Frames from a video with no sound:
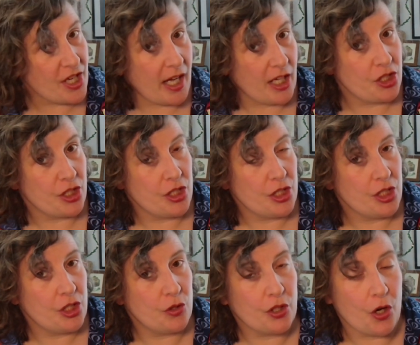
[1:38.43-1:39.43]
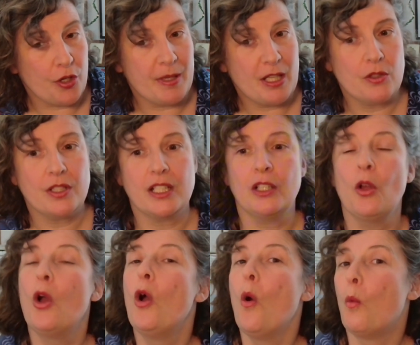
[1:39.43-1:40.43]
engine you're going to be using,
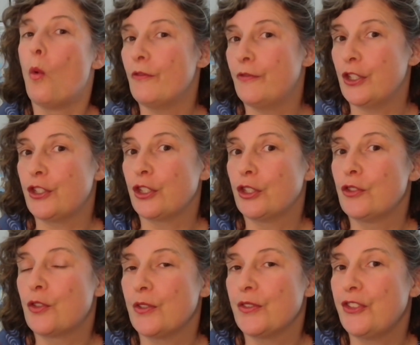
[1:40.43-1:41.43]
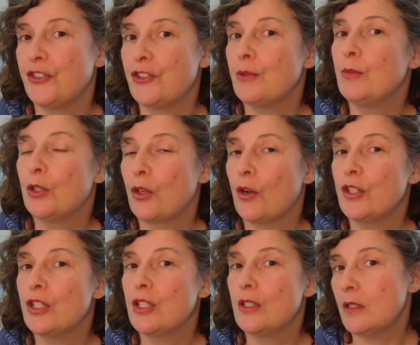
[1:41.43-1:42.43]
what version control system you're going
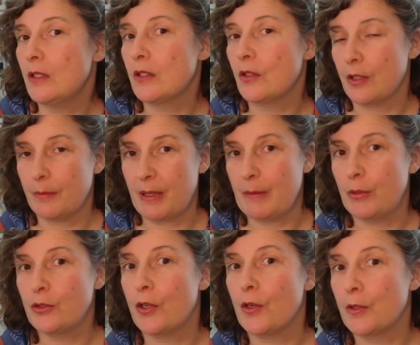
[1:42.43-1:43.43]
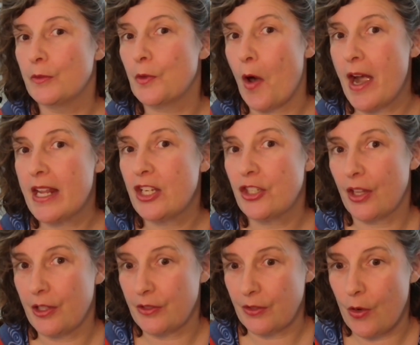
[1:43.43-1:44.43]
to use so that people don't overwrite each
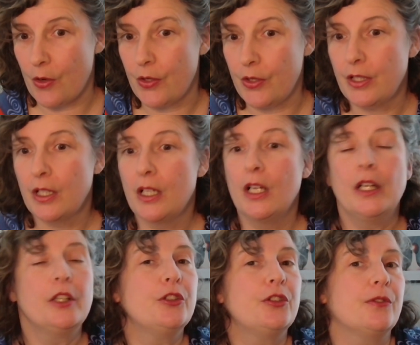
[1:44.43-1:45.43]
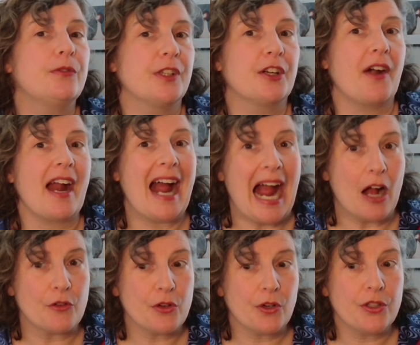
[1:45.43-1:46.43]
other's code. You should figure out
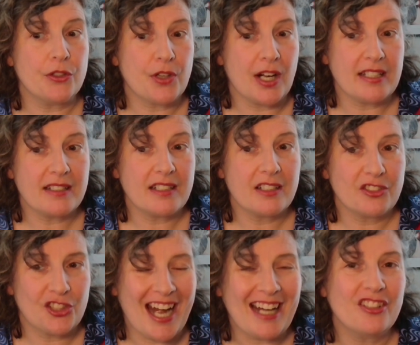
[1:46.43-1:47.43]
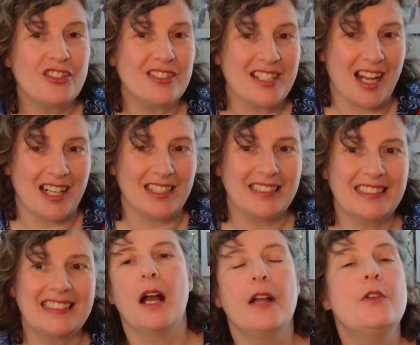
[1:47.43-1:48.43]
how you're going to track your
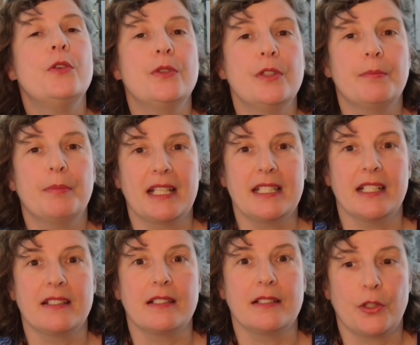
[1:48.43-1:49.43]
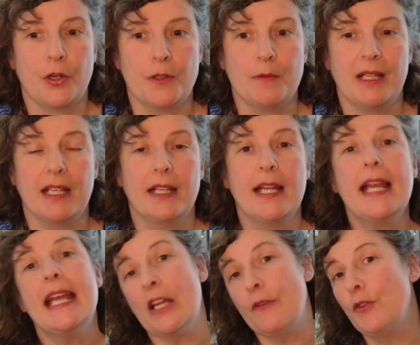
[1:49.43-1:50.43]
tasks and who your playtesters are going to be.
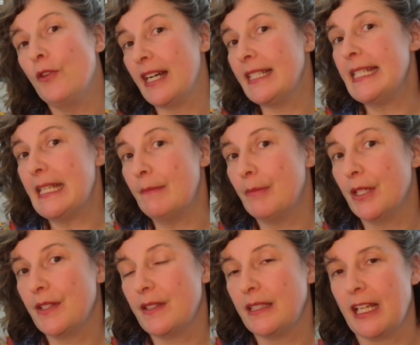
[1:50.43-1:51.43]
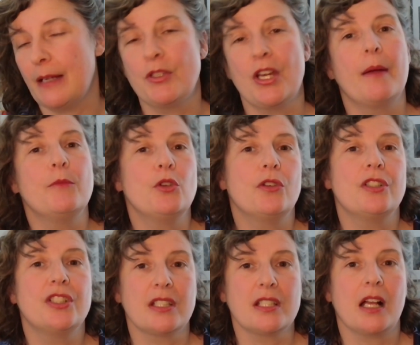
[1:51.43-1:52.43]
If you're at an in-person game jam, you can
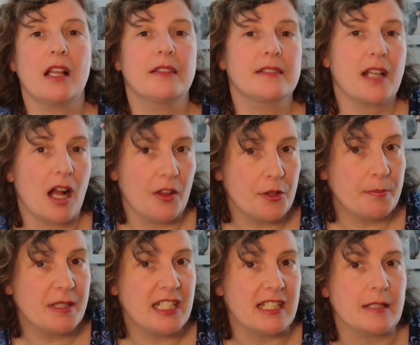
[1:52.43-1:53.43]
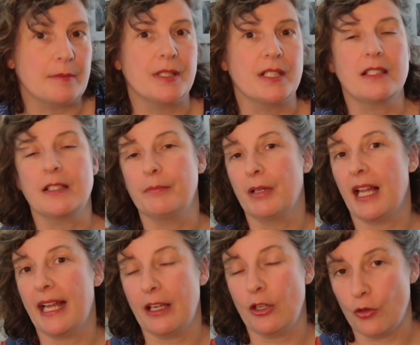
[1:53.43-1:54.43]
just ask other participants to
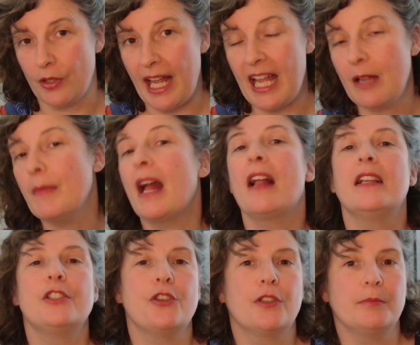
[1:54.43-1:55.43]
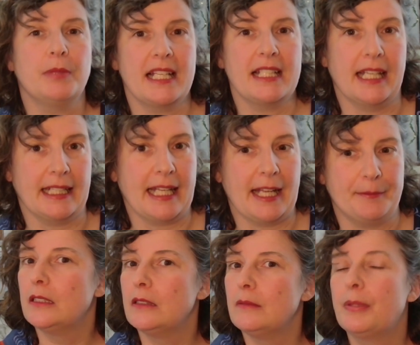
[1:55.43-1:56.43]
play your game and you can play their
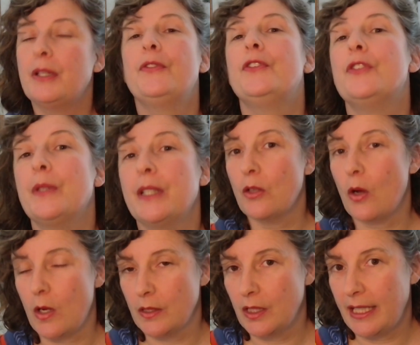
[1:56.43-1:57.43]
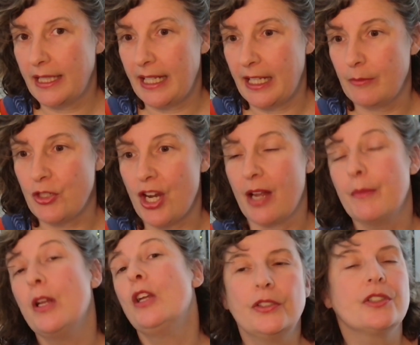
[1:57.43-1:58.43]
game. But if you're doing online game jam,
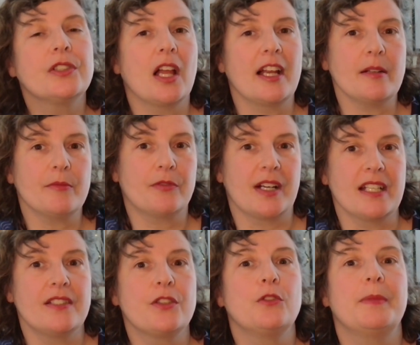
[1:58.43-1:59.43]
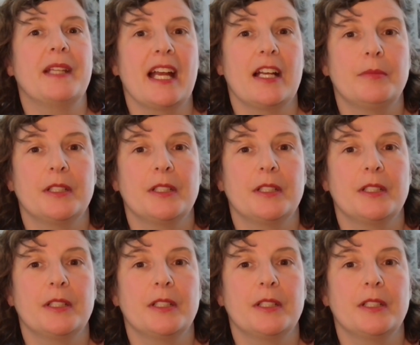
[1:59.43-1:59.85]
you should line up friends who'll be able to